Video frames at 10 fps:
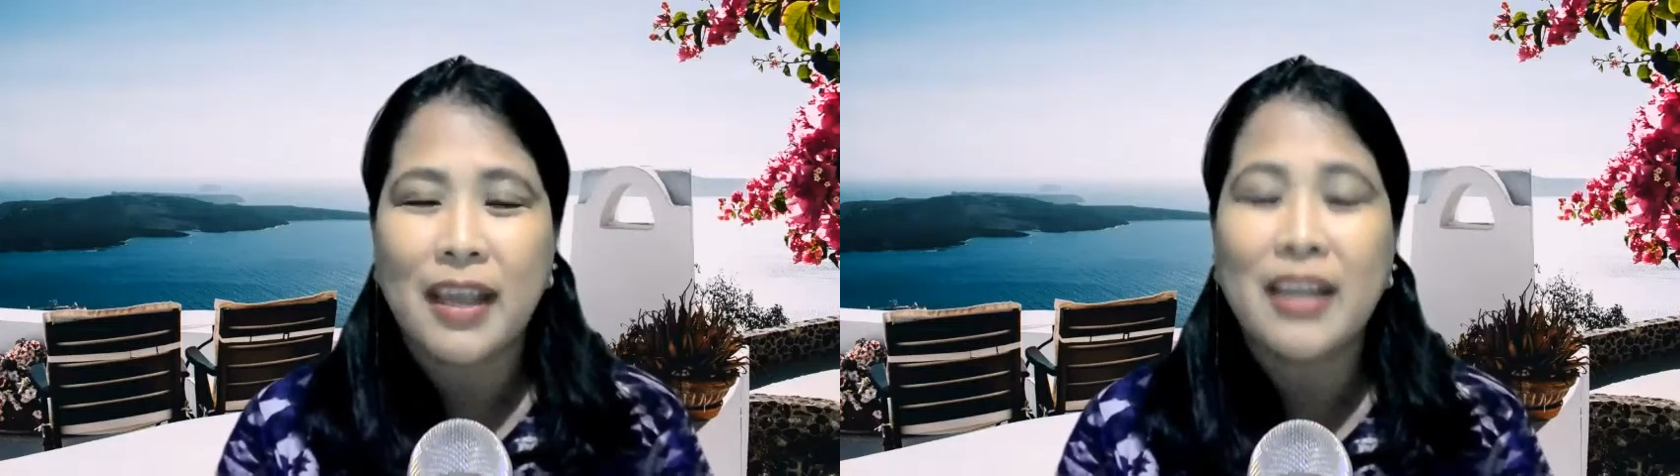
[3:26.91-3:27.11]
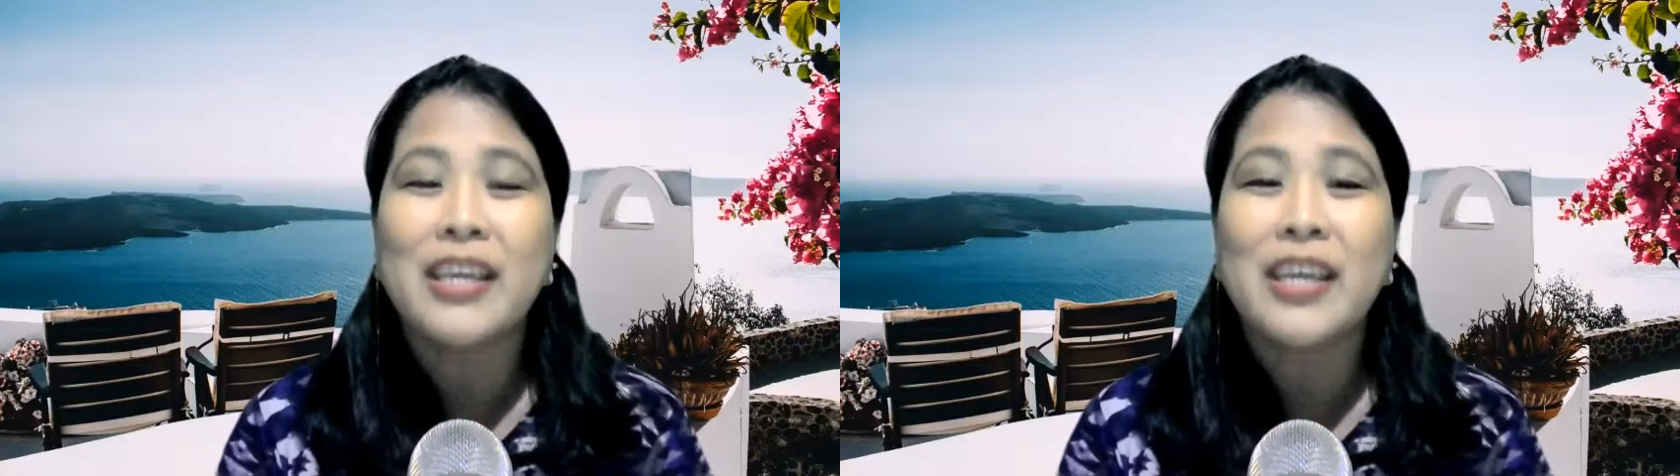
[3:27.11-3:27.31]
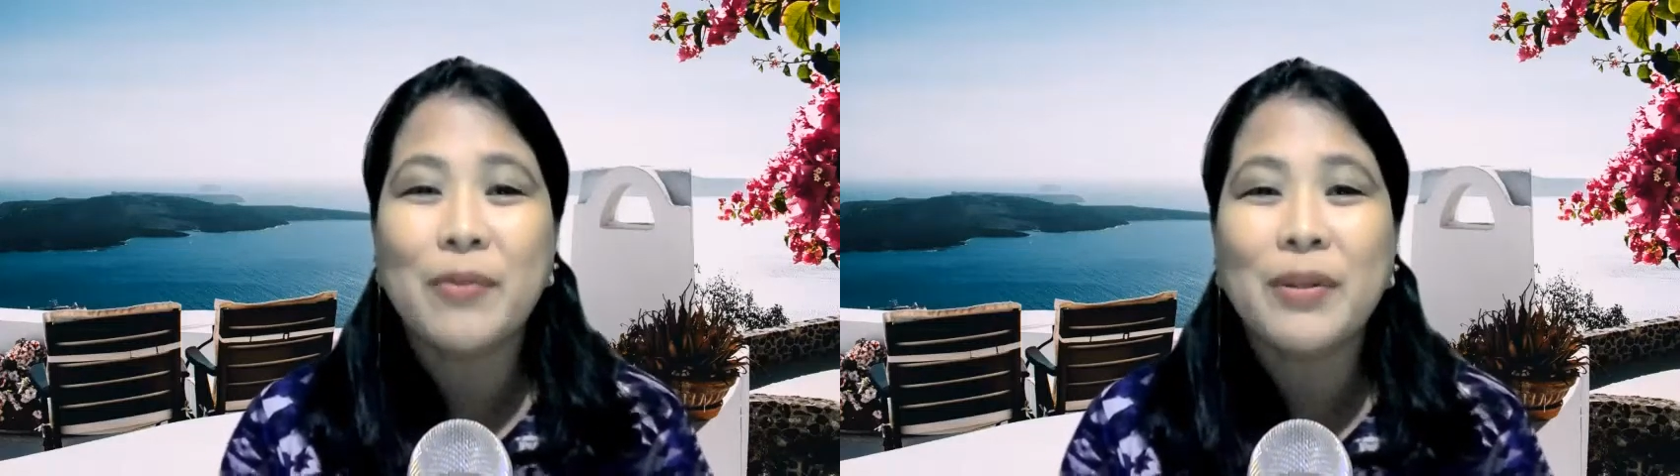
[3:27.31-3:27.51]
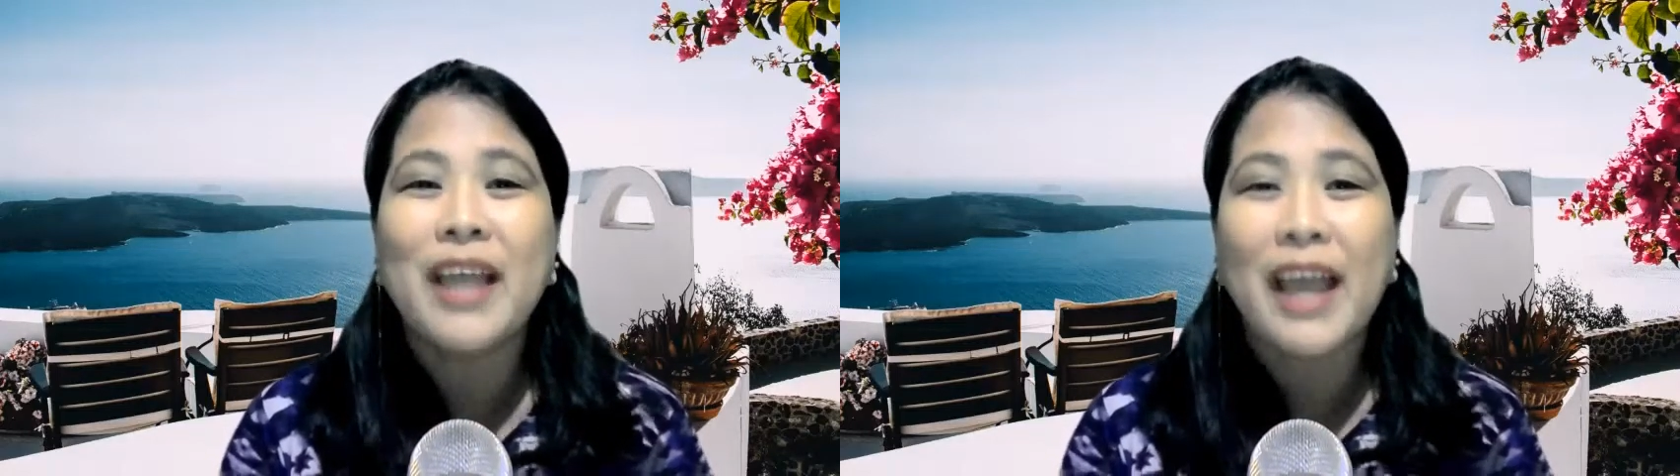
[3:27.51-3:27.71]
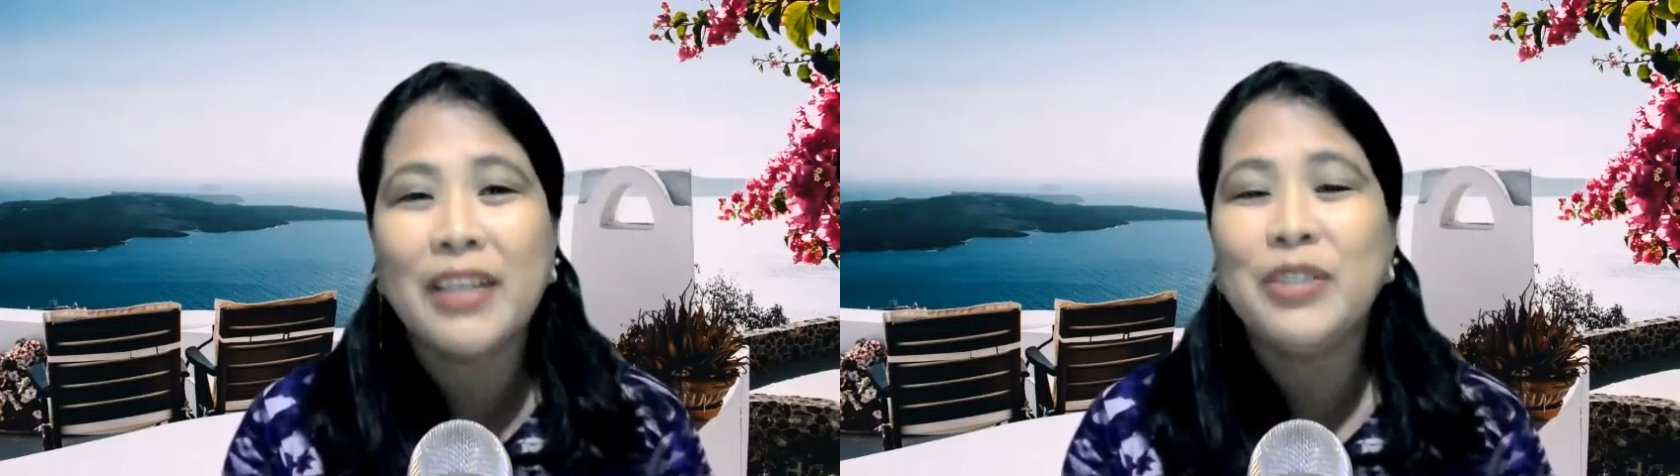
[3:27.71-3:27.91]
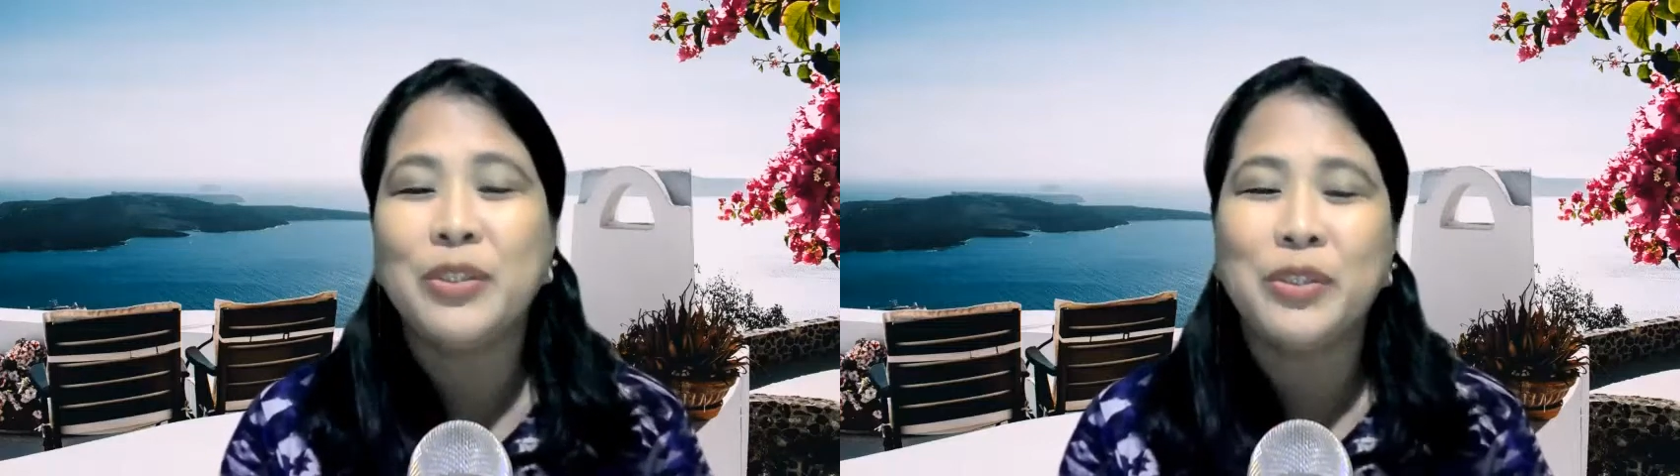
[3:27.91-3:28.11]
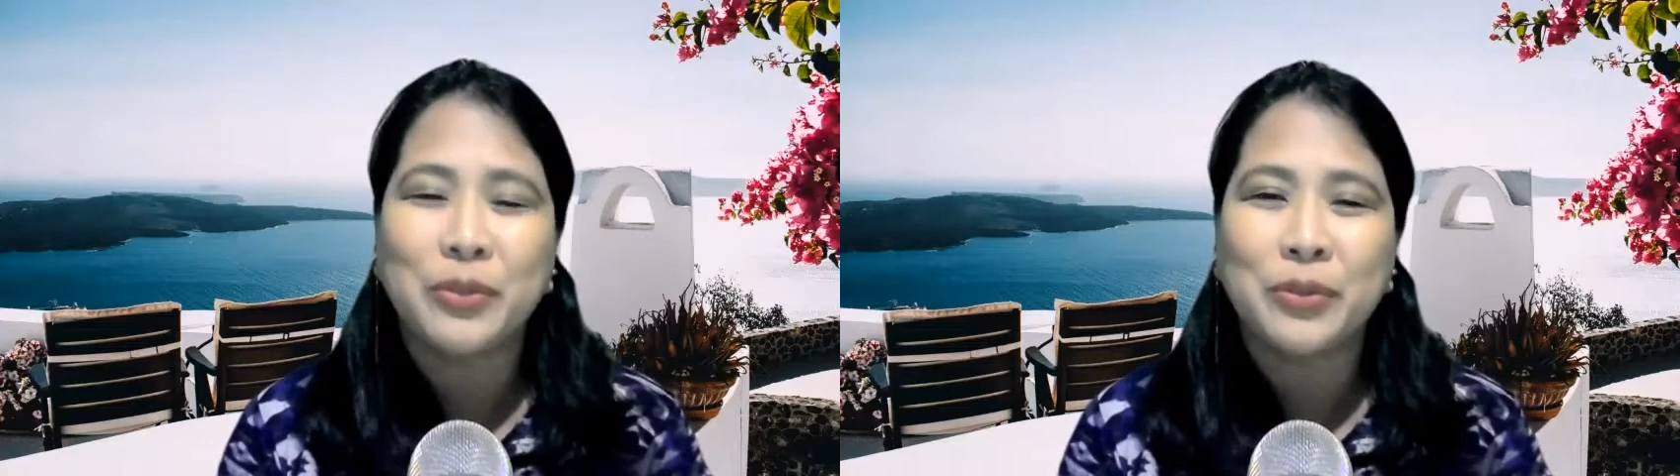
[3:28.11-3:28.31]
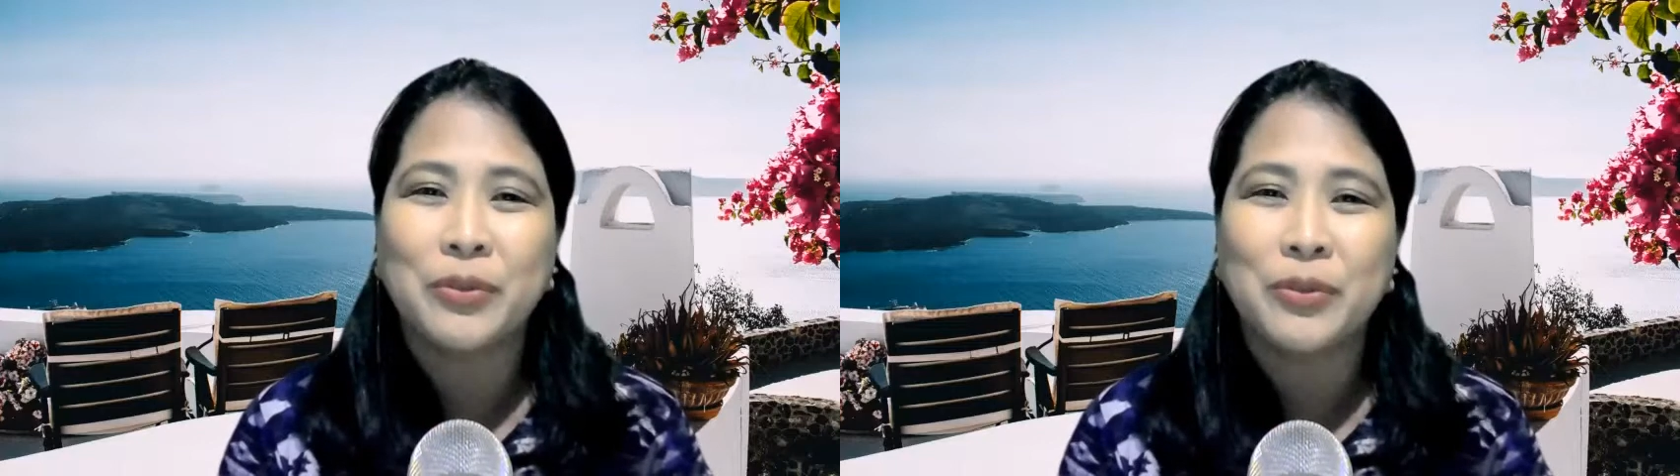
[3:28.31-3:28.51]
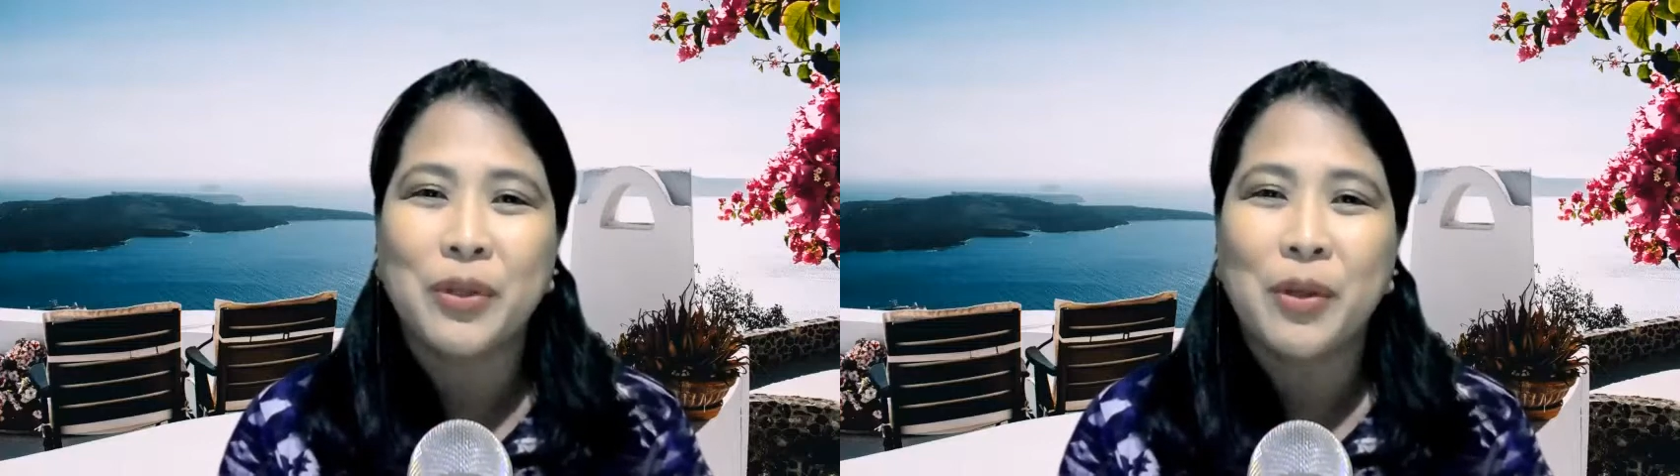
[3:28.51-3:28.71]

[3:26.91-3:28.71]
and he will add to you